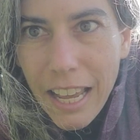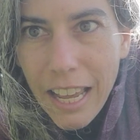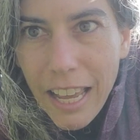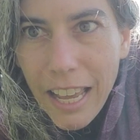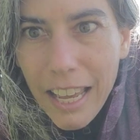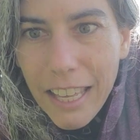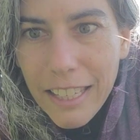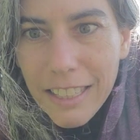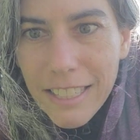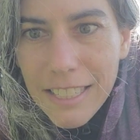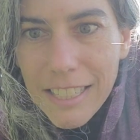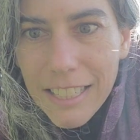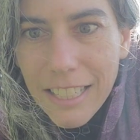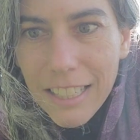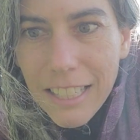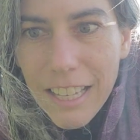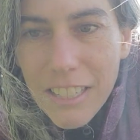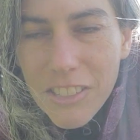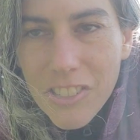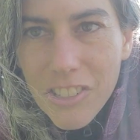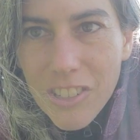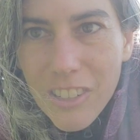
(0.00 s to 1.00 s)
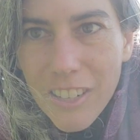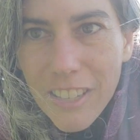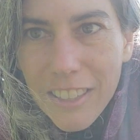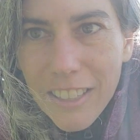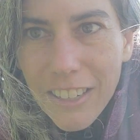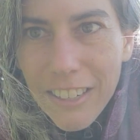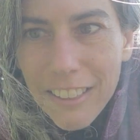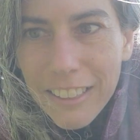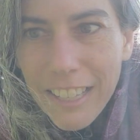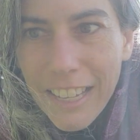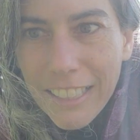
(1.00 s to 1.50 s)
and this cluster, and
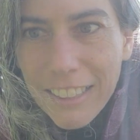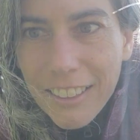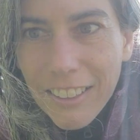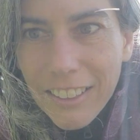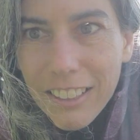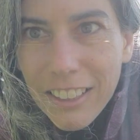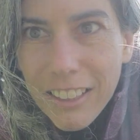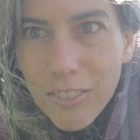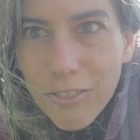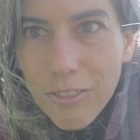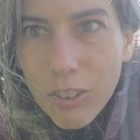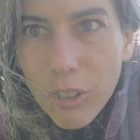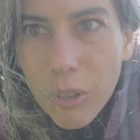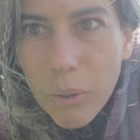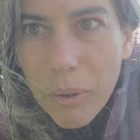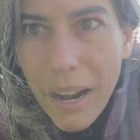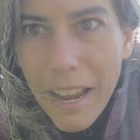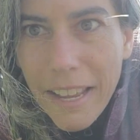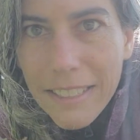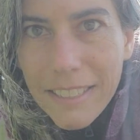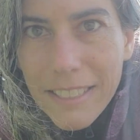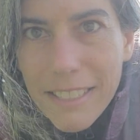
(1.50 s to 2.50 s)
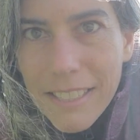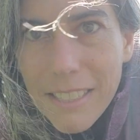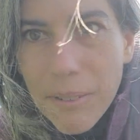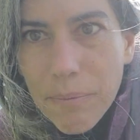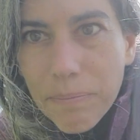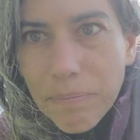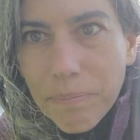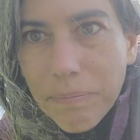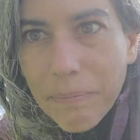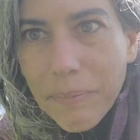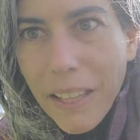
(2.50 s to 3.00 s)
they're like they're little florets.
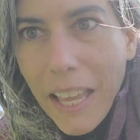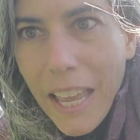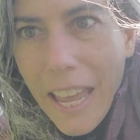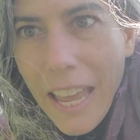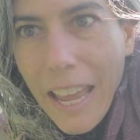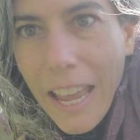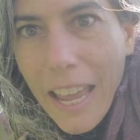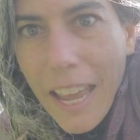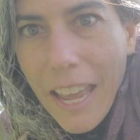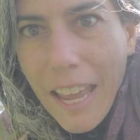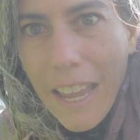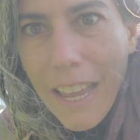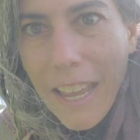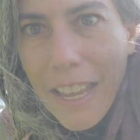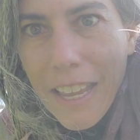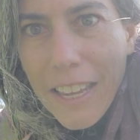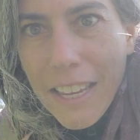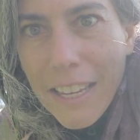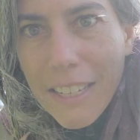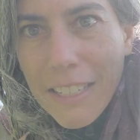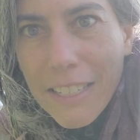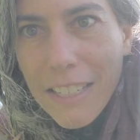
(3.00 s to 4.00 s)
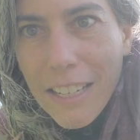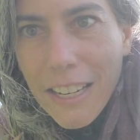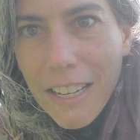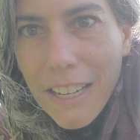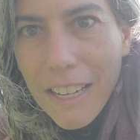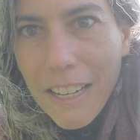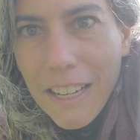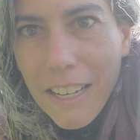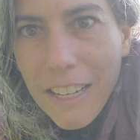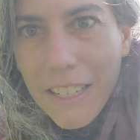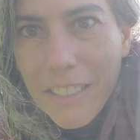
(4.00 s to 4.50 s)
And
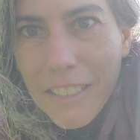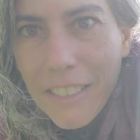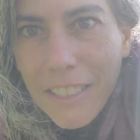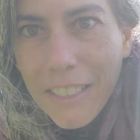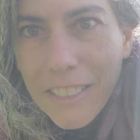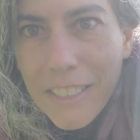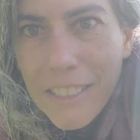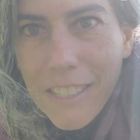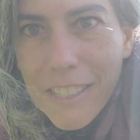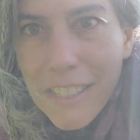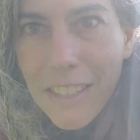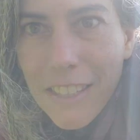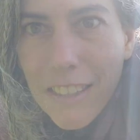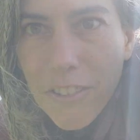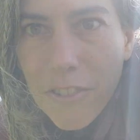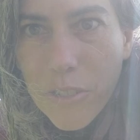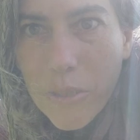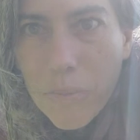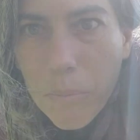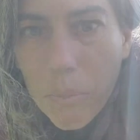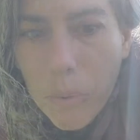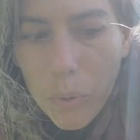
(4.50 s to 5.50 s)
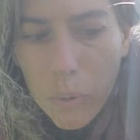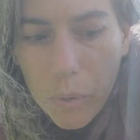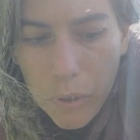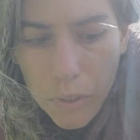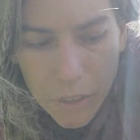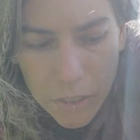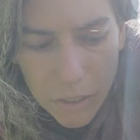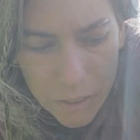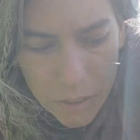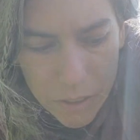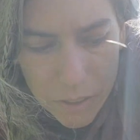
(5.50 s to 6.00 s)
you can see there's
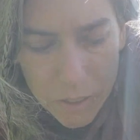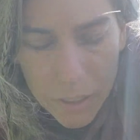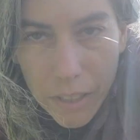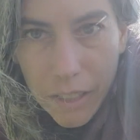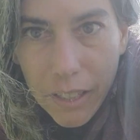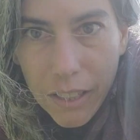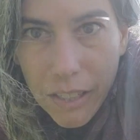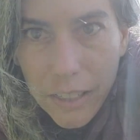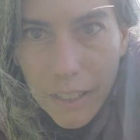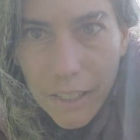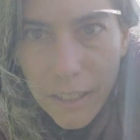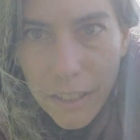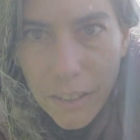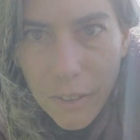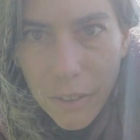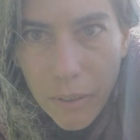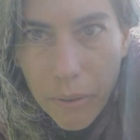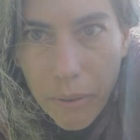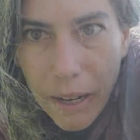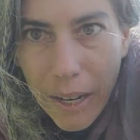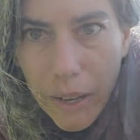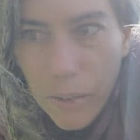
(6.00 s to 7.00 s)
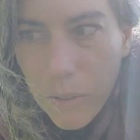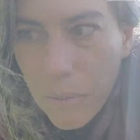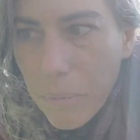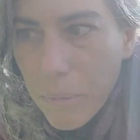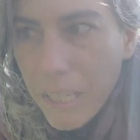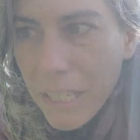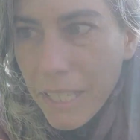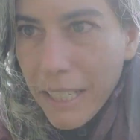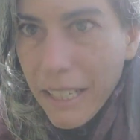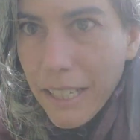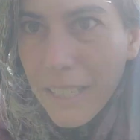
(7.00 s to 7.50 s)
more here around
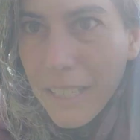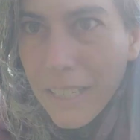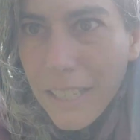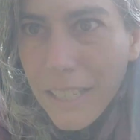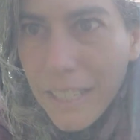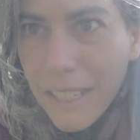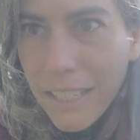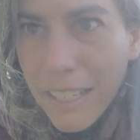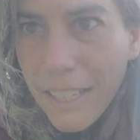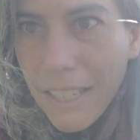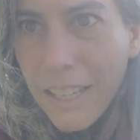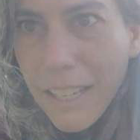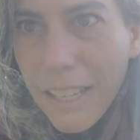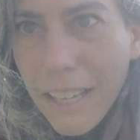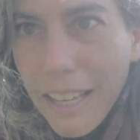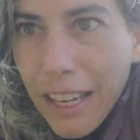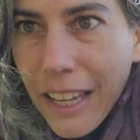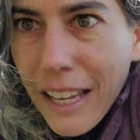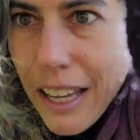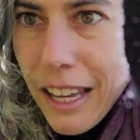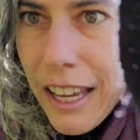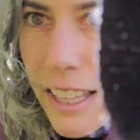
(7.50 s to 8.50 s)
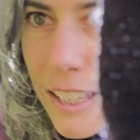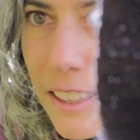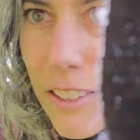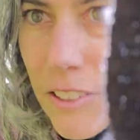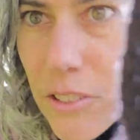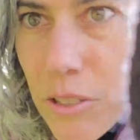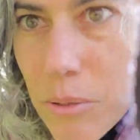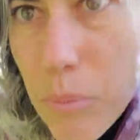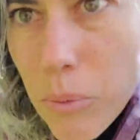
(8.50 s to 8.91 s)
me, and there's